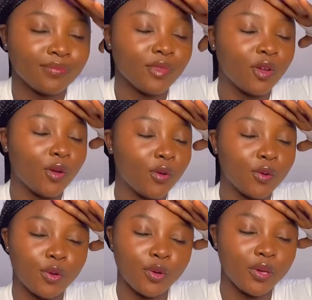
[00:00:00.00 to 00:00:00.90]

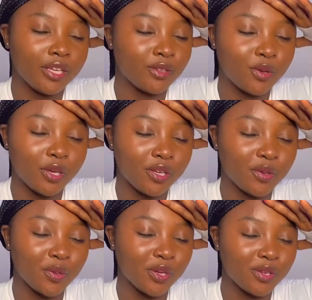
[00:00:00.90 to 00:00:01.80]
Oh, queen.
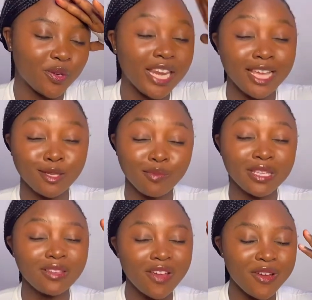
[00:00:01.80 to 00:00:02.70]
Like
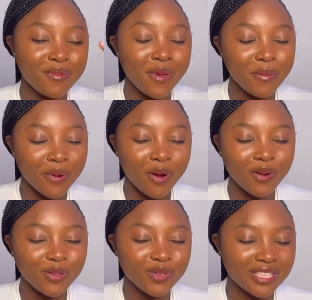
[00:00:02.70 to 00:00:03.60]
sometimes if I remember
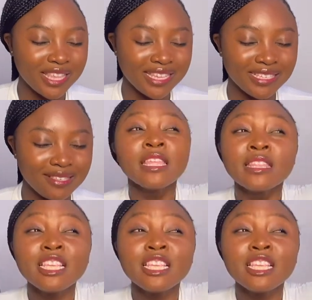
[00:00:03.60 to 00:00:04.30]
all those things,